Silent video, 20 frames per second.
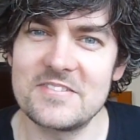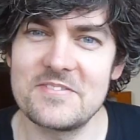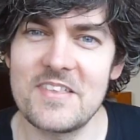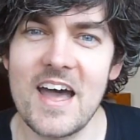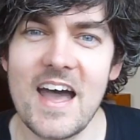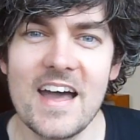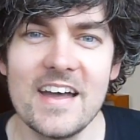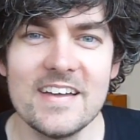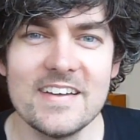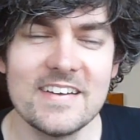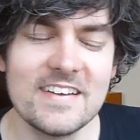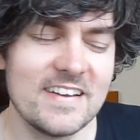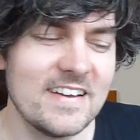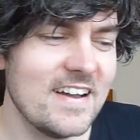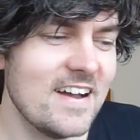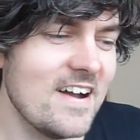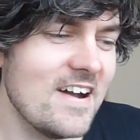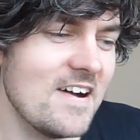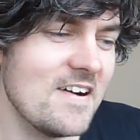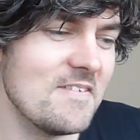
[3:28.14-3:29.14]
of that.
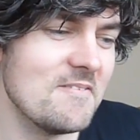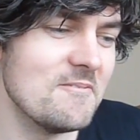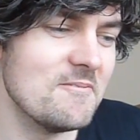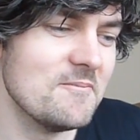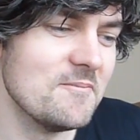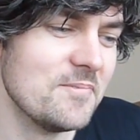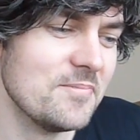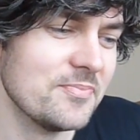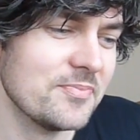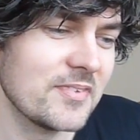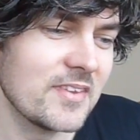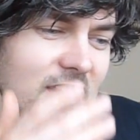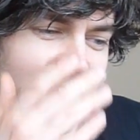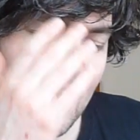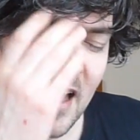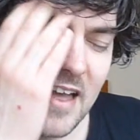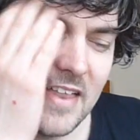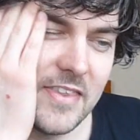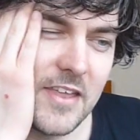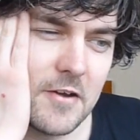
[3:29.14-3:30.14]

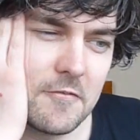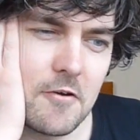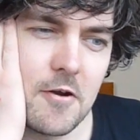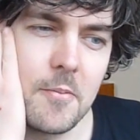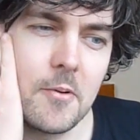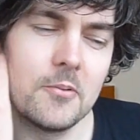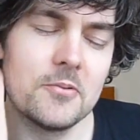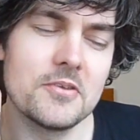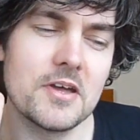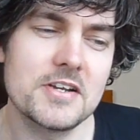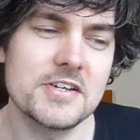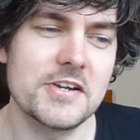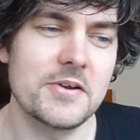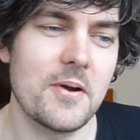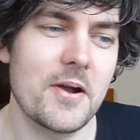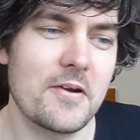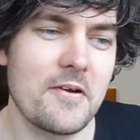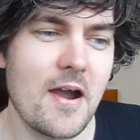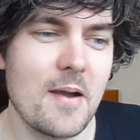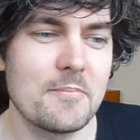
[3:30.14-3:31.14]
And their robot was actually
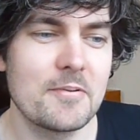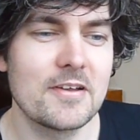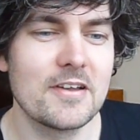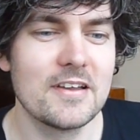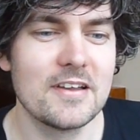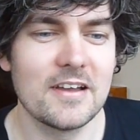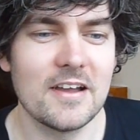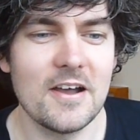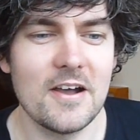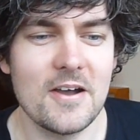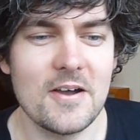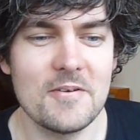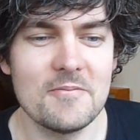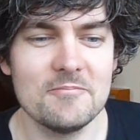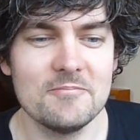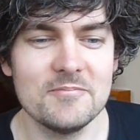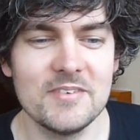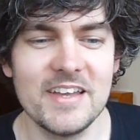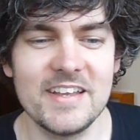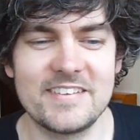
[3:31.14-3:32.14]
quite crap.
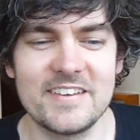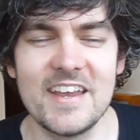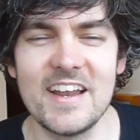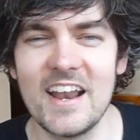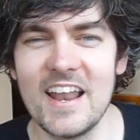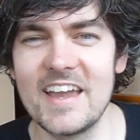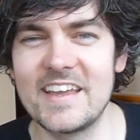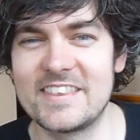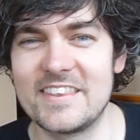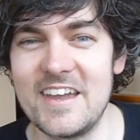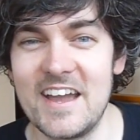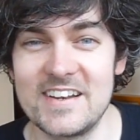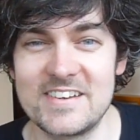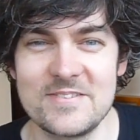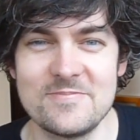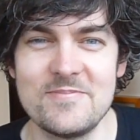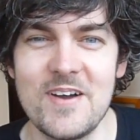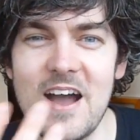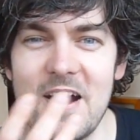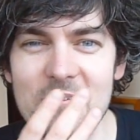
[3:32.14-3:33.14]
The
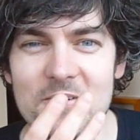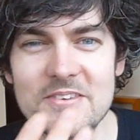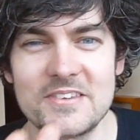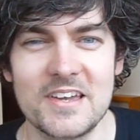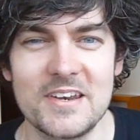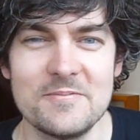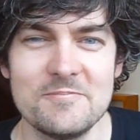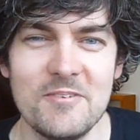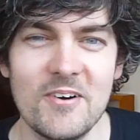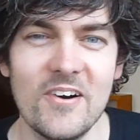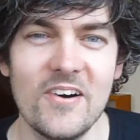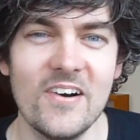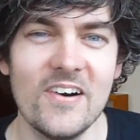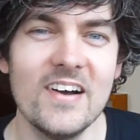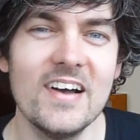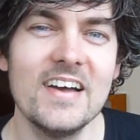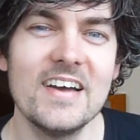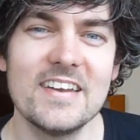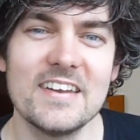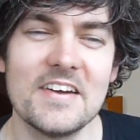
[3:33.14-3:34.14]
actual battle was kind of
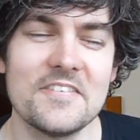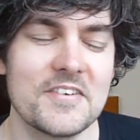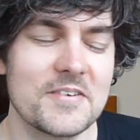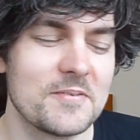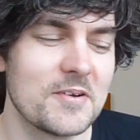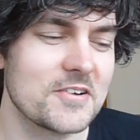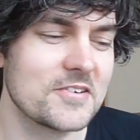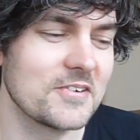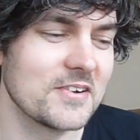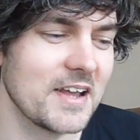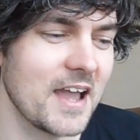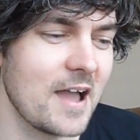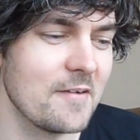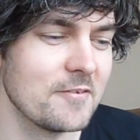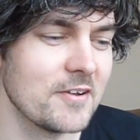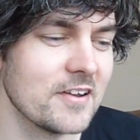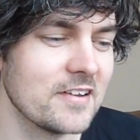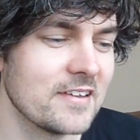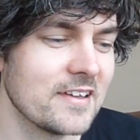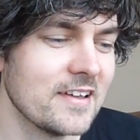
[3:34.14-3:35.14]
poor. Nothing much really
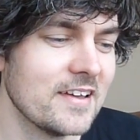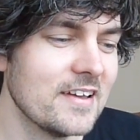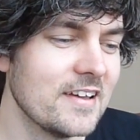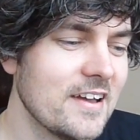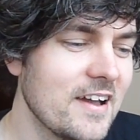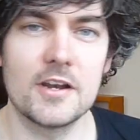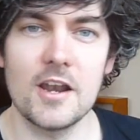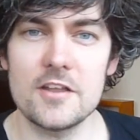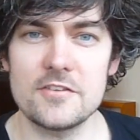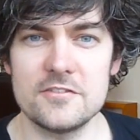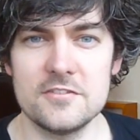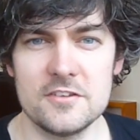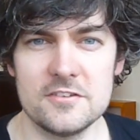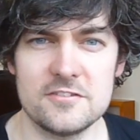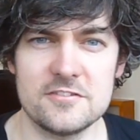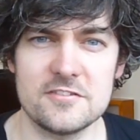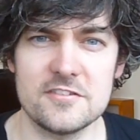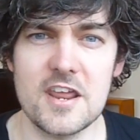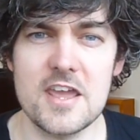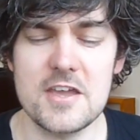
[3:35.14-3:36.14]
happened.
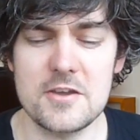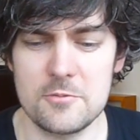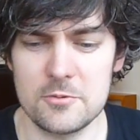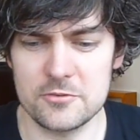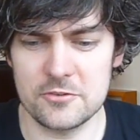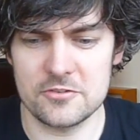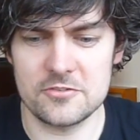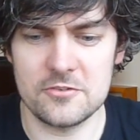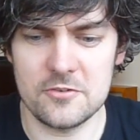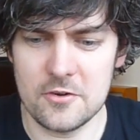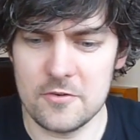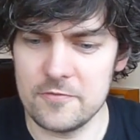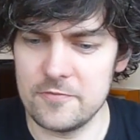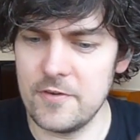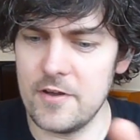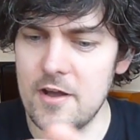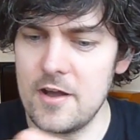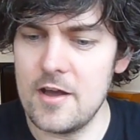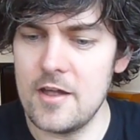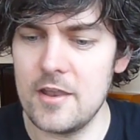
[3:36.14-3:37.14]
Gluttonous Snake was a sort
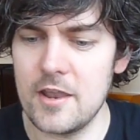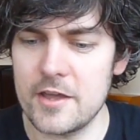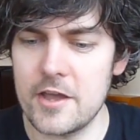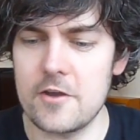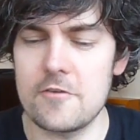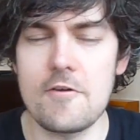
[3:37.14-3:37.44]
of like a